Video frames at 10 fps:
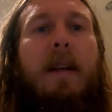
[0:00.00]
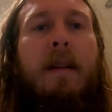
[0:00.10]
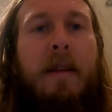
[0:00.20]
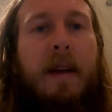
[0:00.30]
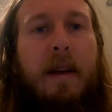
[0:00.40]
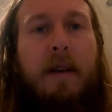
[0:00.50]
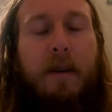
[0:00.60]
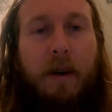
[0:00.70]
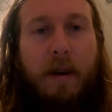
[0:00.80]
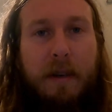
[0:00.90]
they need to
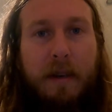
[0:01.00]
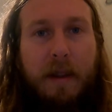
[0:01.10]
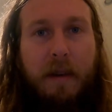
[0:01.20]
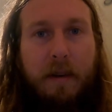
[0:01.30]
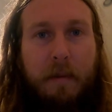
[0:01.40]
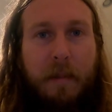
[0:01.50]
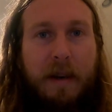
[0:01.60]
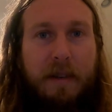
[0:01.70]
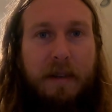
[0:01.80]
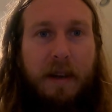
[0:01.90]
cross into other
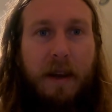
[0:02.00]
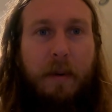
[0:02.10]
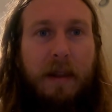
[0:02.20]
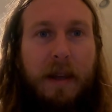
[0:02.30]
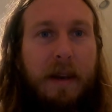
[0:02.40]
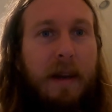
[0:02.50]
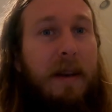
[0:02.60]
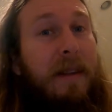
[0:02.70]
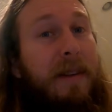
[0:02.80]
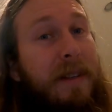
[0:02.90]
dimensions to get what they need.
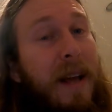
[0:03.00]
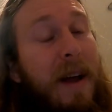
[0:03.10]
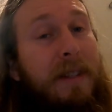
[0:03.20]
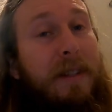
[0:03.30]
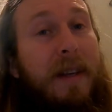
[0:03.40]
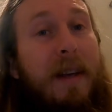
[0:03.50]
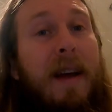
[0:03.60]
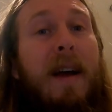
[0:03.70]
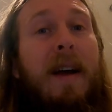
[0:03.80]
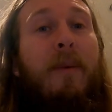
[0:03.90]
And this is actually
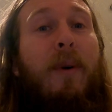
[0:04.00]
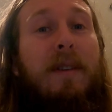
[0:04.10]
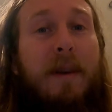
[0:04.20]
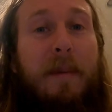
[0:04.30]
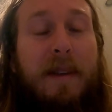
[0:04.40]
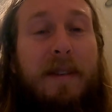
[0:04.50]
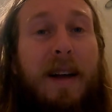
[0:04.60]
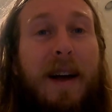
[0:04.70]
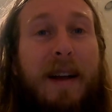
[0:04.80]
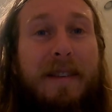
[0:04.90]
what some of the
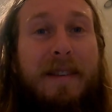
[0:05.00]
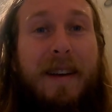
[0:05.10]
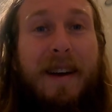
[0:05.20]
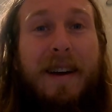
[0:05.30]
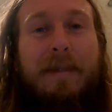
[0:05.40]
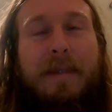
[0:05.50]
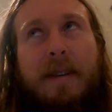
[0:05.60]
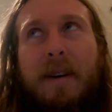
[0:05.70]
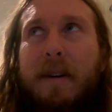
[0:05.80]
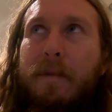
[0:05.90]
science
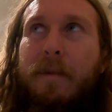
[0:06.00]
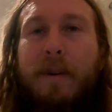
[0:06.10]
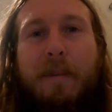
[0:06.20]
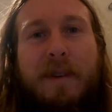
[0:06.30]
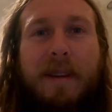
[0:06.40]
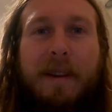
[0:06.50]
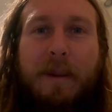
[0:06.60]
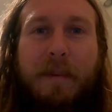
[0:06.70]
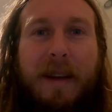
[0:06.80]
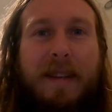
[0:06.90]
confirms a
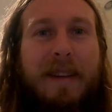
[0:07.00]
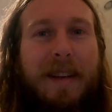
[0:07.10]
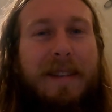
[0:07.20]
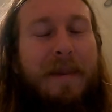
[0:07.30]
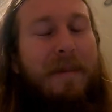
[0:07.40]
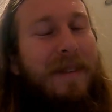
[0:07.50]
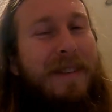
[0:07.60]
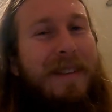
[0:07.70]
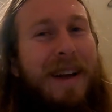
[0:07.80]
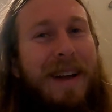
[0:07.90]
little bit. Some of
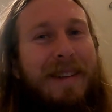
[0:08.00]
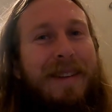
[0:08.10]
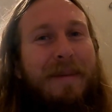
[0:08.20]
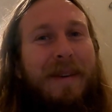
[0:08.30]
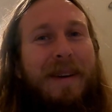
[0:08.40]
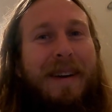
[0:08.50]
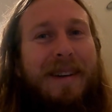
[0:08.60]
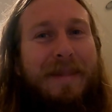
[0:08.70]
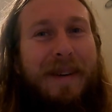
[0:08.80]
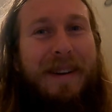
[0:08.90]
it's science, I'll be
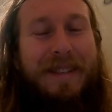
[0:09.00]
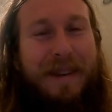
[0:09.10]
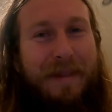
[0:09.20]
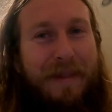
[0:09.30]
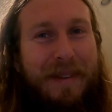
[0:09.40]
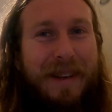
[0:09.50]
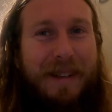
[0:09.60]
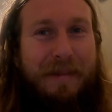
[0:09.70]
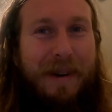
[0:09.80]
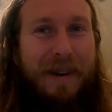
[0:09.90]
honest, but some of it's
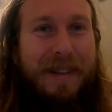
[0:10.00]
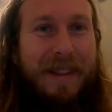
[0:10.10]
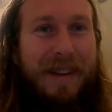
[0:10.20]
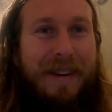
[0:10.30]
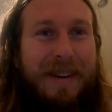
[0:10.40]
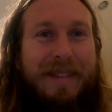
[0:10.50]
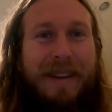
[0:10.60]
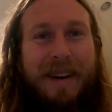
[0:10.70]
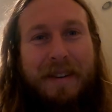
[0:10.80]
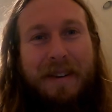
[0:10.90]
conspiracy theories.
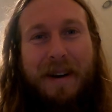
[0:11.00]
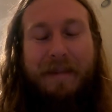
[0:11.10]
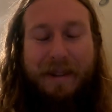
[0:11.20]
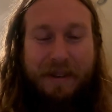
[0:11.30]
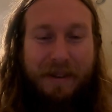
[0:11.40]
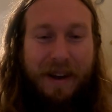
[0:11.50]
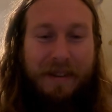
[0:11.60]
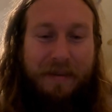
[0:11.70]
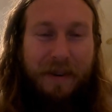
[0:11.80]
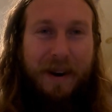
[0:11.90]
I don't know how much you
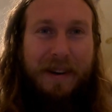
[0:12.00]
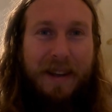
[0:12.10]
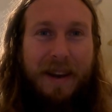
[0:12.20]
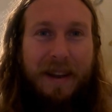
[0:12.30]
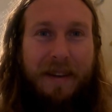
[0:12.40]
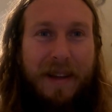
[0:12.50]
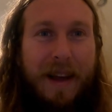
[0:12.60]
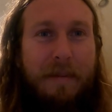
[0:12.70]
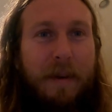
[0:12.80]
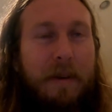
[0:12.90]
guys have read into any of
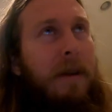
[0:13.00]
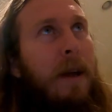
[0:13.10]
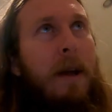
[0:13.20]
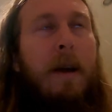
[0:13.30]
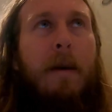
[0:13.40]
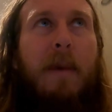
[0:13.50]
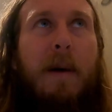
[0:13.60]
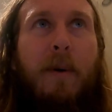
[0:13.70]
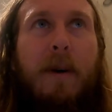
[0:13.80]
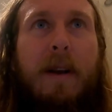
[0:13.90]
that. But my
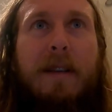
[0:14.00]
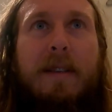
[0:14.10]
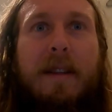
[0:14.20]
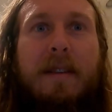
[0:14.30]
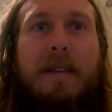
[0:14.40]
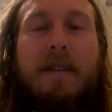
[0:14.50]
point is that this